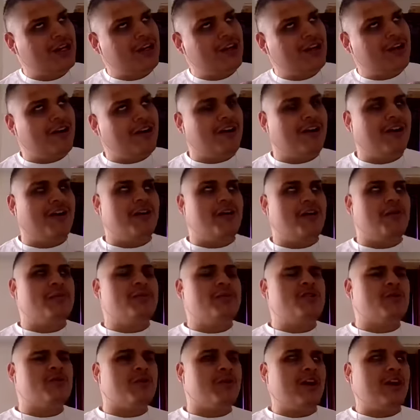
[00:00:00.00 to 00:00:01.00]
um,
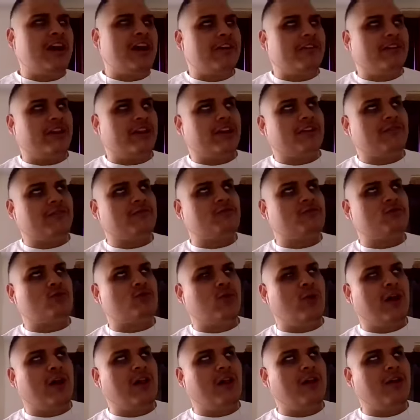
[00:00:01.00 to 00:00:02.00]
you were at like
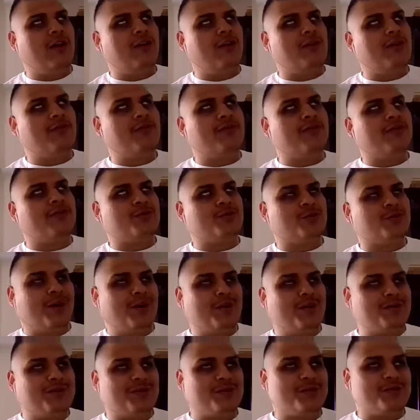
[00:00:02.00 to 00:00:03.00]
twelve,
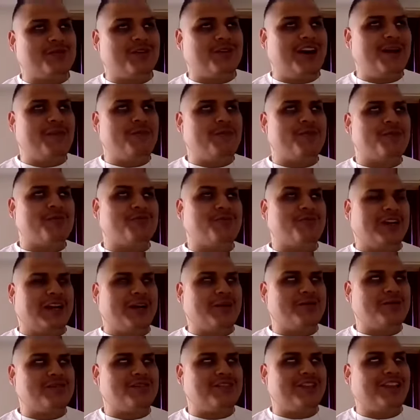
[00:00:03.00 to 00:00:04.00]
twelve subscribers when I
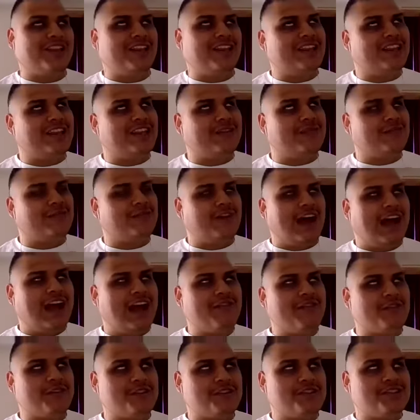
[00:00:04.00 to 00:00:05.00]
was still at like
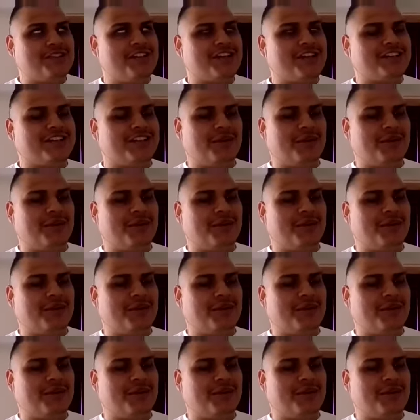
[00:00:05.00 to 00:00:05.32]
five or six.